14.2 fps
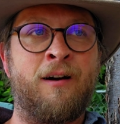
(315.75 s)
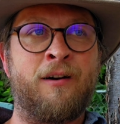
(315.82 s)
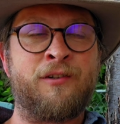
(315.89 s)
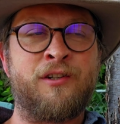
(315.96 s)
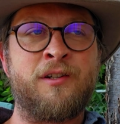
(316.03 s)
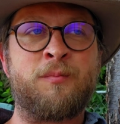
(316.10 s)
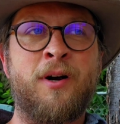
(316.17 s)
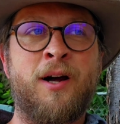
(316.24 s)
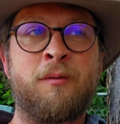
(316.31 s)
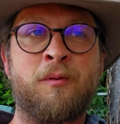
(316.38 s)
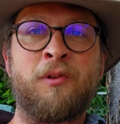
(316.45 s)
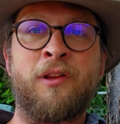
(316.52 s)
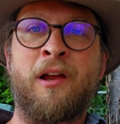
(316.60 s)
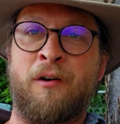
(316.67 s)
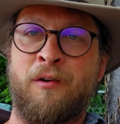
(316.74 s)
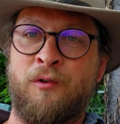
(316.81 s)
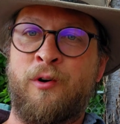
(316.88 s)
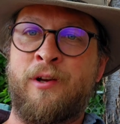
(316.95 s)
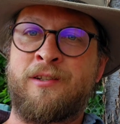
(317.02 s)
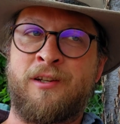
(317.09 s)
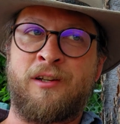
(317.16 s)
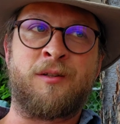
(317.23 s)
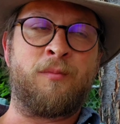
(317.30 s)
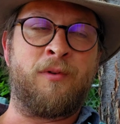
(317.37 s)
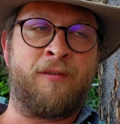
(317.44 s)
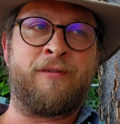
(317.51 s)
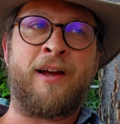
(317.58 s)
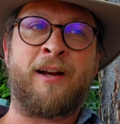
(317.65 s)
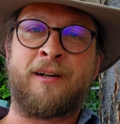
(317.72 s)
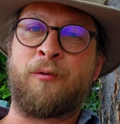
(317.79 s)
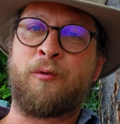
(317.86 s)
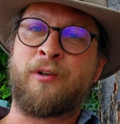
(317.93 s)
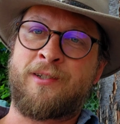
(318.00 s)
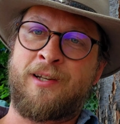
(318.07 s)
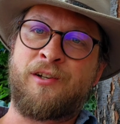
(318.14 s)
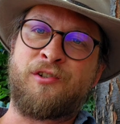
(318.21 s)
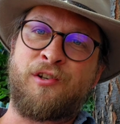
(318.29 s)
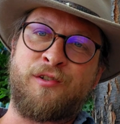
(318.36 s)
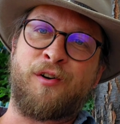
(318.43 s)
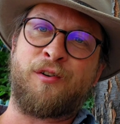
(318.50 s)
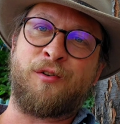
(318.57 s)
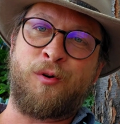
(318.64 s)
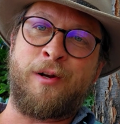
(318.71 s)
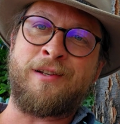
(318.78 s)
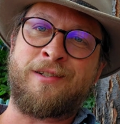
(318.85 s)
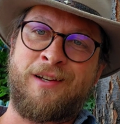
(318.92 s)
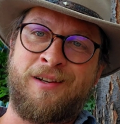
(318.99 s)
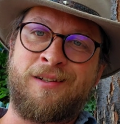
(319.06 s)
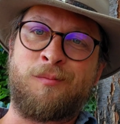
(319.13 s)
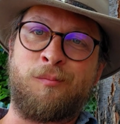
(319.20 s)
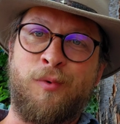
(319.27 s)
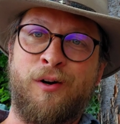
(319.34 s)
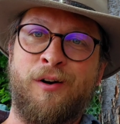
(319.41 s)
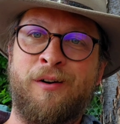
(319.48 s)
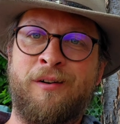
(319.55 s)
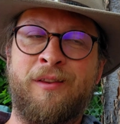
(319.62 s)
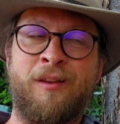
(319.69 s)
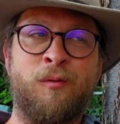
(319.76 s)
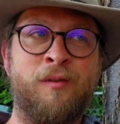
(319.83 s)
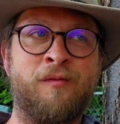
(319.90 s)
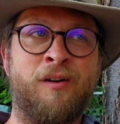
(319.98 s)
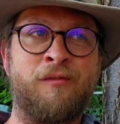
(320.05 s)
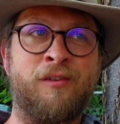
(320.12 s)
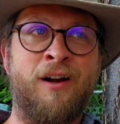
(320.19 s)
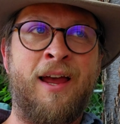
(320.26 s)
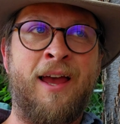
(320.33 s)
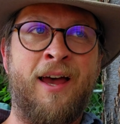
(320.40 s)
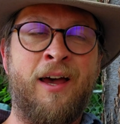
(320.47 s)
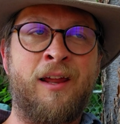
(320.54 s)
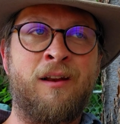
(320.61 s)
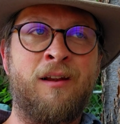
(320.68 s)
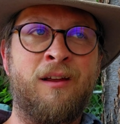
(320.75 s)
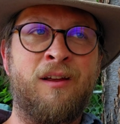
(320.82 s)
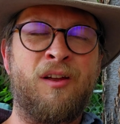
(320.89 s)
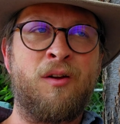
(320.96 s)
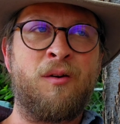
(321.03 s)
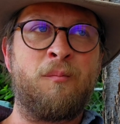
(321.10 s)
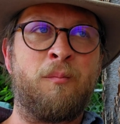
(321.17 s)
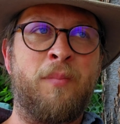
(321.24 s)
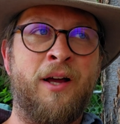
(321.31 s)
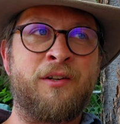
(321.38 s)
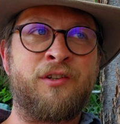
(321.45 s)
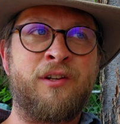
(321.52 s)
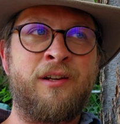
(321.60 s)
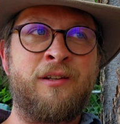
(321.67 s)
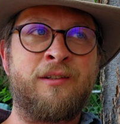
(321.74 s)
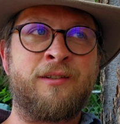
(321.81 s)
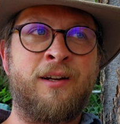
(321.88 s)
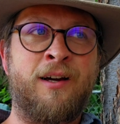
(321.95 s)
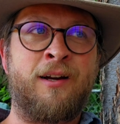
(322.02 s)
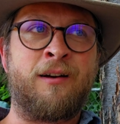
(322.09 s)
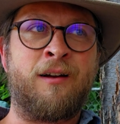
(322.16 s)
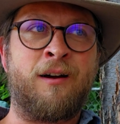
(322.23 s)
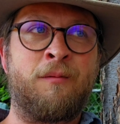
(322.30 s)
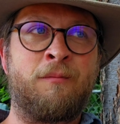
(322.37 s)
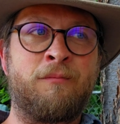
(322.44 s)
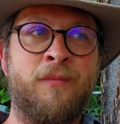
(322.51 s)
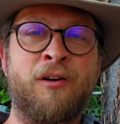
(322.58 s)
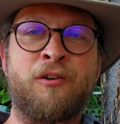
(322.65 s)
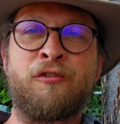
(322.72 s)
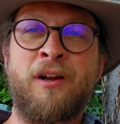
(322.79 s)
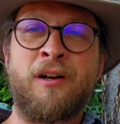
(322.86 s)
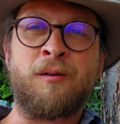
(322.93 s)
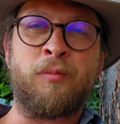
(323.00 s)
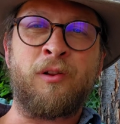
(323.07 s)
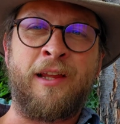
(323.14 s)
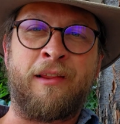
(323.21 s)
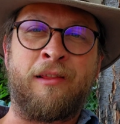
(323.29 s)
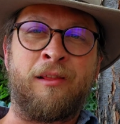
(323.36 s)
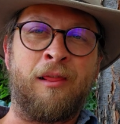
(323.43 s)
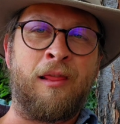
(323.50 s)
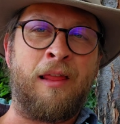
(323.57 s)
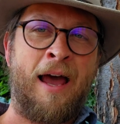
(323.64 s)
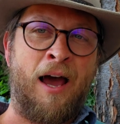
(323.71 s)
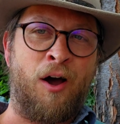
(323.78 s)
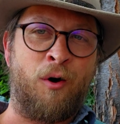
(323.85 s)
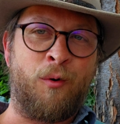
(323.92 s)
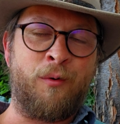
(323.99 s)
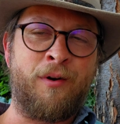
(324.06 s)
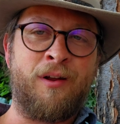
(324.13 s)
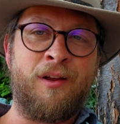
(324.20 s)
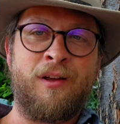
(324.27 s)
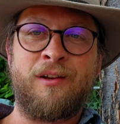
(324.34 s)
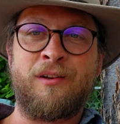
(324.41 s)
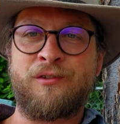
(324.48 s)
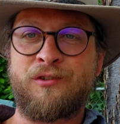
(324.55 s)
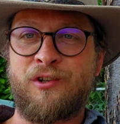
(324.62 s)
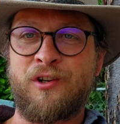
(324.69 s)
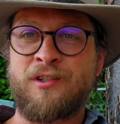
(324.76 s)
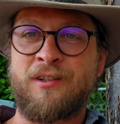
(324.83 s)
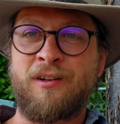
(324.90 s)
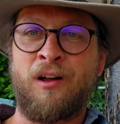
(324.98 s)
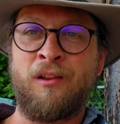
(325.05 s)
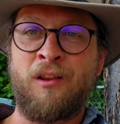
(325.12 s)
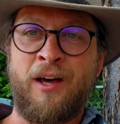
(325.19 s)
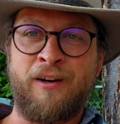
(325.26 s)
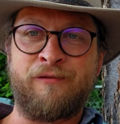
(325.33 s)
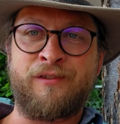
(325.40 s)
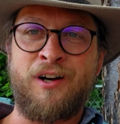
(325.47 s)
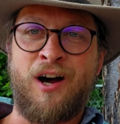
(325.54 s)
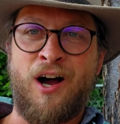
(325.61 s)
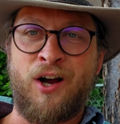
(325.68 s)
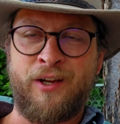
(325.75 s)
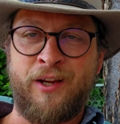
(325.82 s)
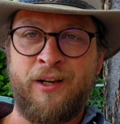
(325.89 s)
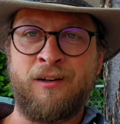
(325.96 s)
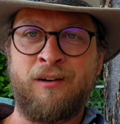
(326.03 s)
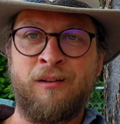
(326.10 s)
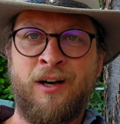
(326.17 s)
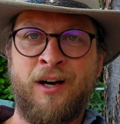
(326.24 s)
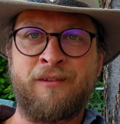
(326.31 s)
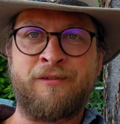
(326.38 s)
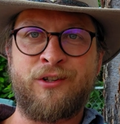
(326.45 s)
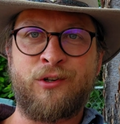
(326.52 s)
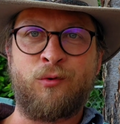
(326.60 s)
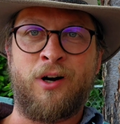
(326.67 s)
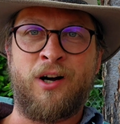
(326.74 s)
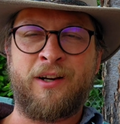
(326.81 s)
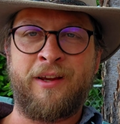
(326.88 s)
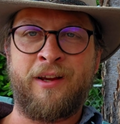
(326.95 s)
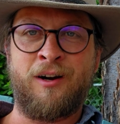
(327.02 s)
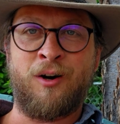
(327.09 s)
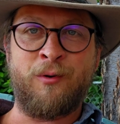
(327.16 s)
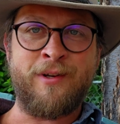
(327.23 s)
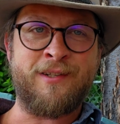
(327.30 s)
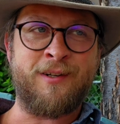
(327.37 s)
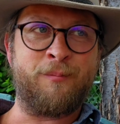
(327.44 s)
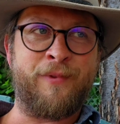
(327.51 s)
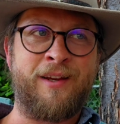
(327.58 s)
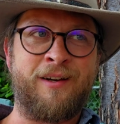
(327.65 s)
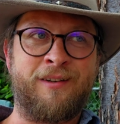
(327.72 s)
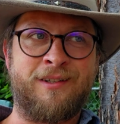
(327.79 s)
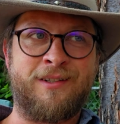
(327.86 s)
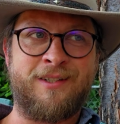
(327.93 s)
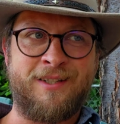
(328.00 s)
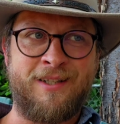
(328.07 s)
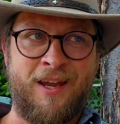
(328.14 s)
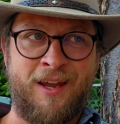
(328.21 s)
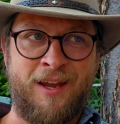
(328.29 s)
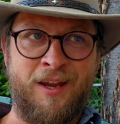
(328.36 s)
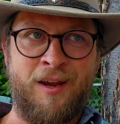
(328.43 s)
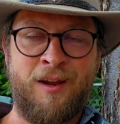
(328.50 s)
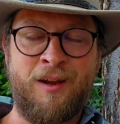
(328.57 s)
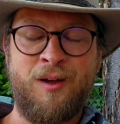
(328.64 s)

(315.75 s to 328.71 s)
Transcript: She's probably our noisiest. In fact, I would say she's our noisiest bird that we've ever had, but she's not incredibly loud. Just a lot of talking, a lot of squawking, always something to say,